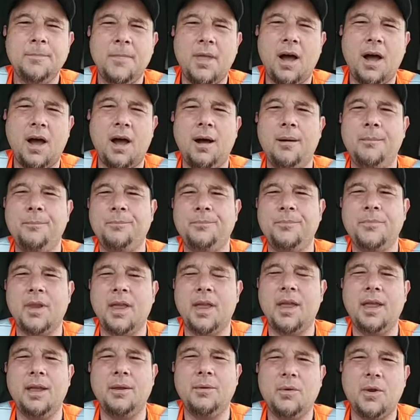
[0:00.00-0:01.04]

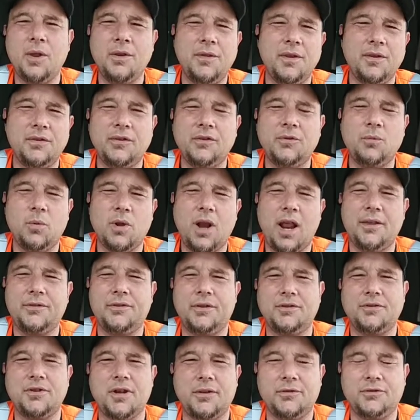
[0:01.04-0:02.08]
and this is what I
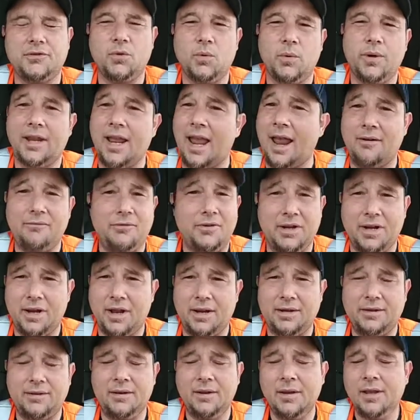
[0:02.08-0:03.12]
suggest doing every
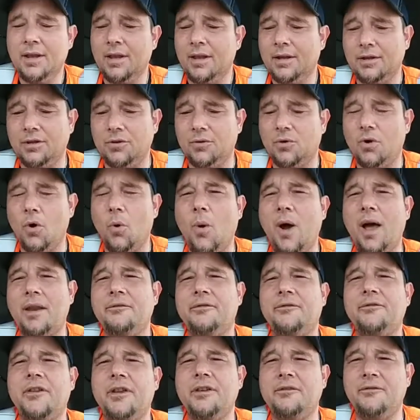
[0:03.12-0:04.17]
night, you go on
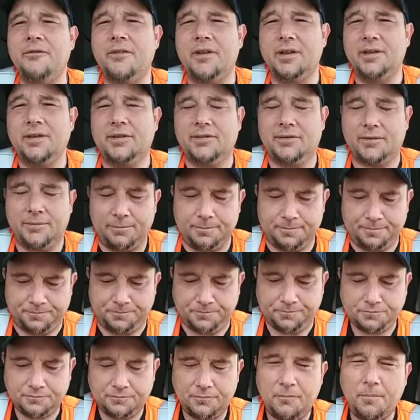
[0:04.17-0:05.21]
FinViz.
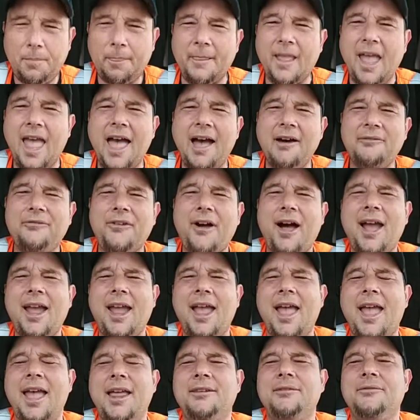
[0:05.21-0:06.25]

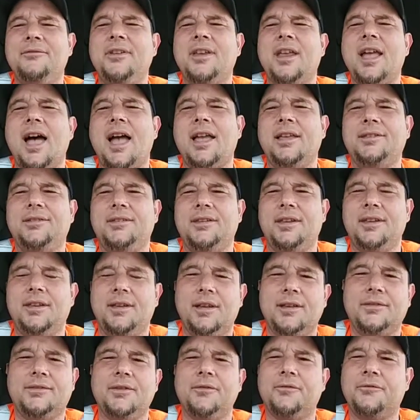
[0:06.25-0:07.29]
FINVIZ.
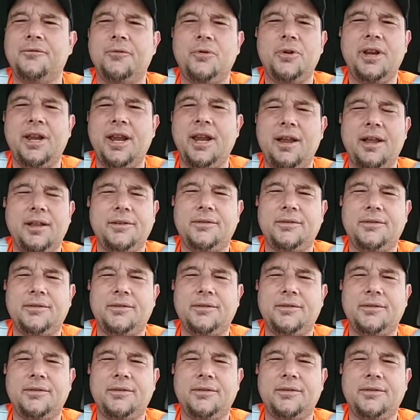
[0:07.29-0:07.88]
It's a free